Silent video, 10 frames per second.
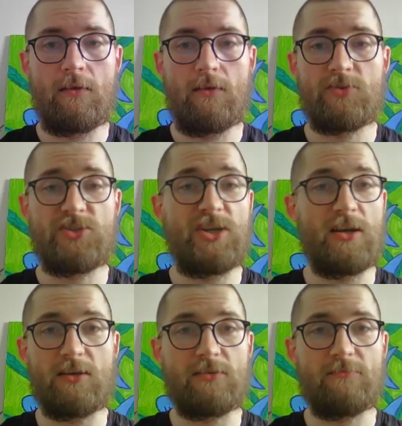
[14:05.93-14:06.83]

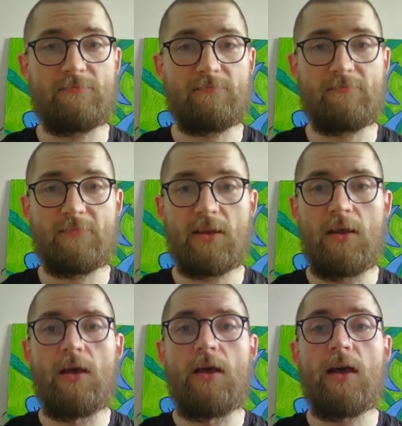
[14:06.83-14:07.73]
Check it.
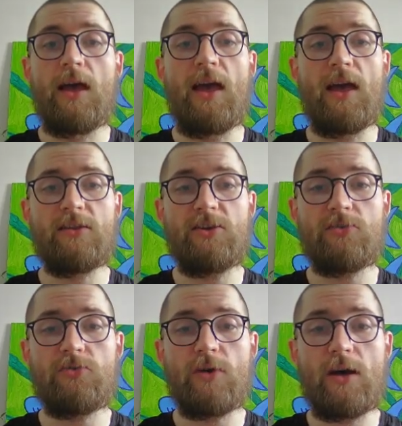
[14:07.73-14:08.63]
And
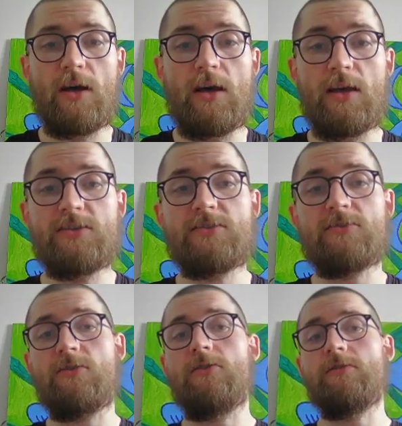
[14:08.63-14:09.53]
here you
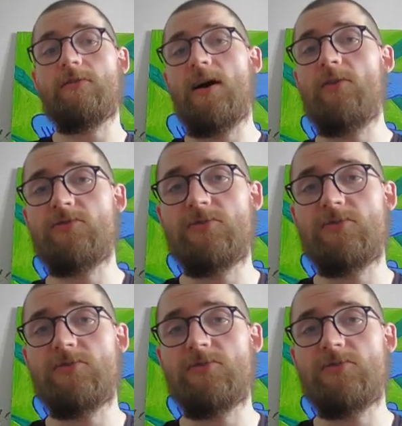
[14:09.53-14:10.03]
insert audio. How do you